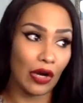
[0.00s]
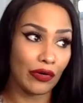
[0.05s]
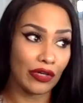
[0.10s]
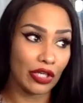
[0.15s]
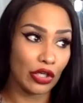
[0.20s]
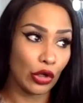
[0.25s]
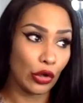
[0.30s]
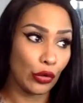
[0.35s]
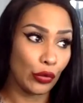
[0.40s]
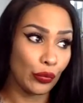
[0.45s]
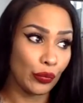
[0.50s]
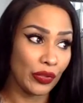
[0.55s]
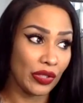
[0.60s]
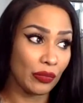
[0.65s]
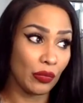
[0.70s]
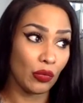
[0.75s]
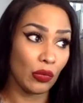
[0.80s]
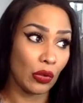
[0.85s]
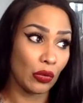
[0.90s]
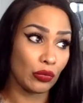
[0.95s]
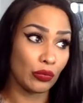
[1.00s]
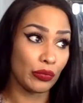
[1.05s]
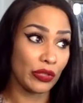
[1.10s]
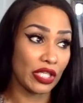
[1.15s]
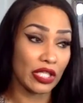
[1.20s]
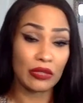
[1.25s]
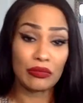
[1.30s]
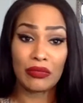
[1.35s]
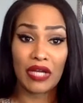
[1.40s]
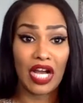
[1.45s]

already know people want me.